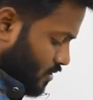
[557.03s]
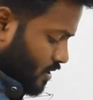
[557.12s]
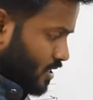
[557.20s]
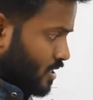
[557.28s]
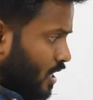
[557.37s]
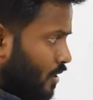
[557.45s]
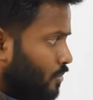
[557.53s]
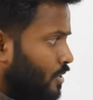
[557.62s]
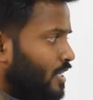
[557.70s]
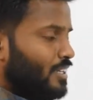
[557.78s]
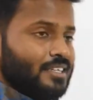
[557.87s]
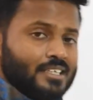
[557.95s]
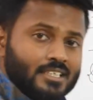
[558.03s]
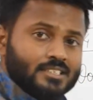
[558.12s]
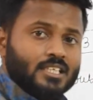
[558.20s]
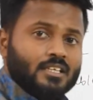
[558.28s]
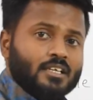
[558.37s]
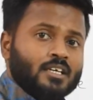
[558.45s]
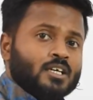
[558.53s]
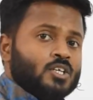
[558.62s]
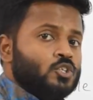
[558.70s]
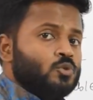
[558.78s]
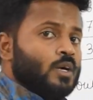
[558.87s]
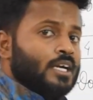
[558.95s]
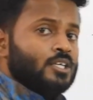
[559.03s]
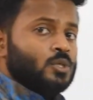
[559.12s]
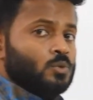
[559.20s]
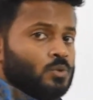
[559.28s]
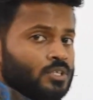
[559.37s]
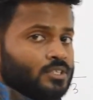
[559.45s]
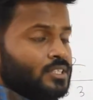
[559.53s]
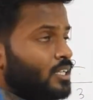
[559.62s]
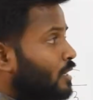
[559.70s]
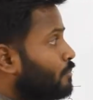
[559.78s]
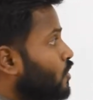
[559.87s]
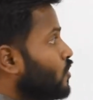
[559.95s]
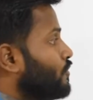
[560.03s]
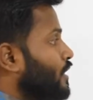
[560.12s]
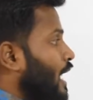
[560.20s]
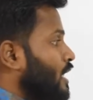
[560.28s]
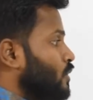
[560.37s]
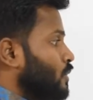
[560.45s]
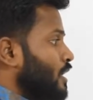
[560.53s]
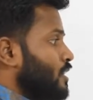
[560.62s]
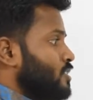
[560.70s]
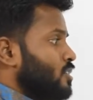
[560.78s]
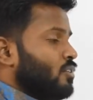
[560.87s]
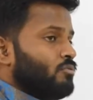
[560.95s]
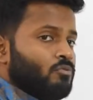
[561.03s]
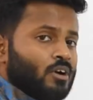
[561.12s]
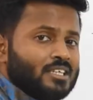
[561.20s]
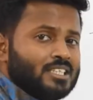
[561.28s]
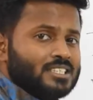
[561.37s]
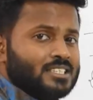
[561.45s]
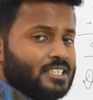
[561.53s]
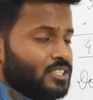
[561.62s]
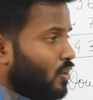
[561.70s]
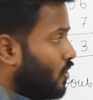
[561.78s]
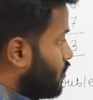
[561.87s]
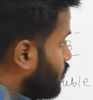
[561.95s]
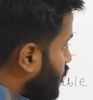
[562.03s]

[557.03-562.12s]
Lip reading: this is how easily you can do the number of calculation of 1 digit or